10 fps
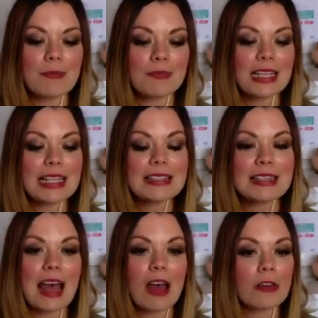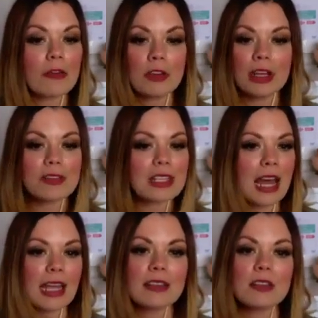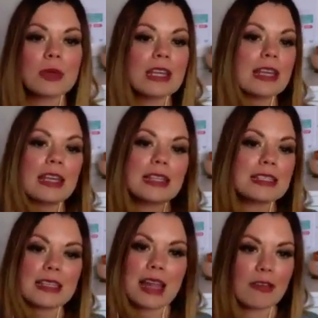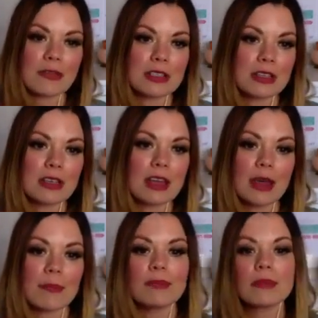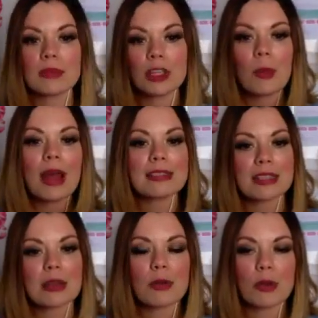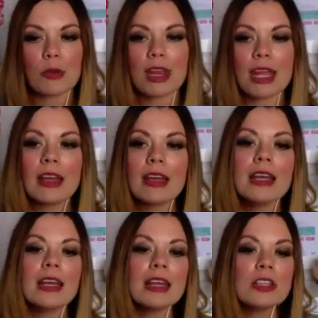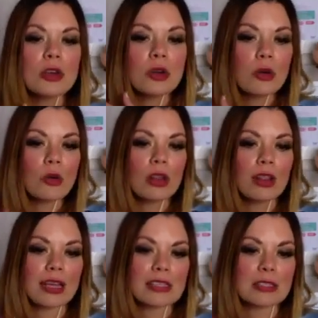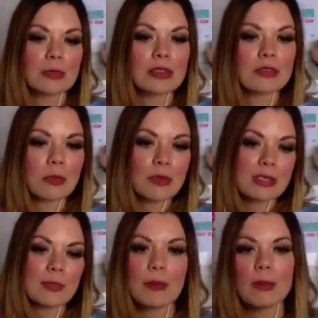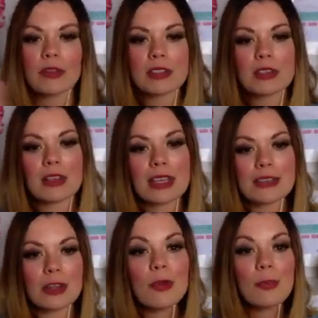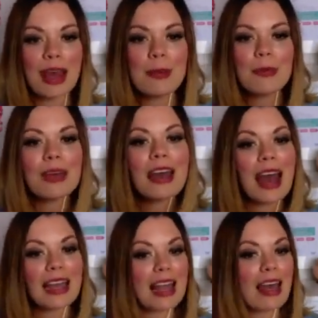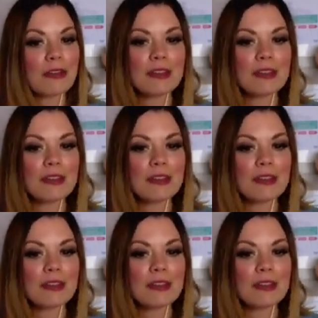leased that on a free of tie. So he didn't have to, answer to the brewery. Took all the customers from this pub over to his new pub and left